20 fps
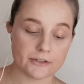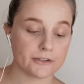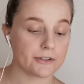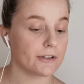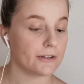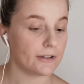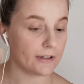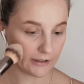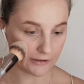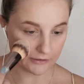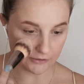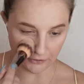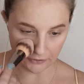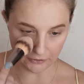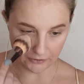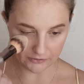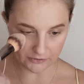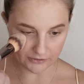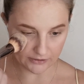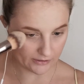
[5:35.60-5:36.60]
so that I
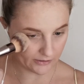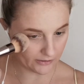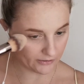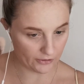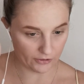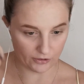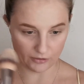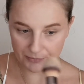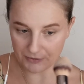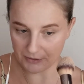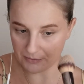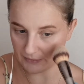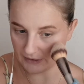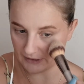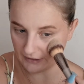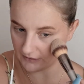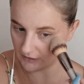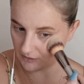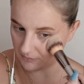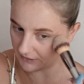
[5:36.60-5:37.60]
don't disturb the
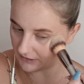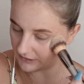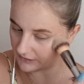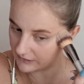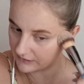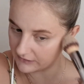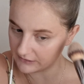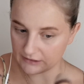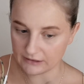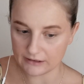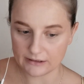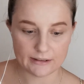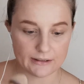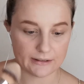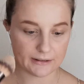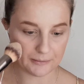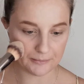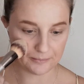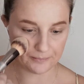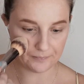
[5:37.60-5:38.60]
makeup
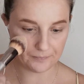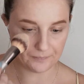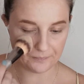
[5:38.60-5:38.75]
underneath.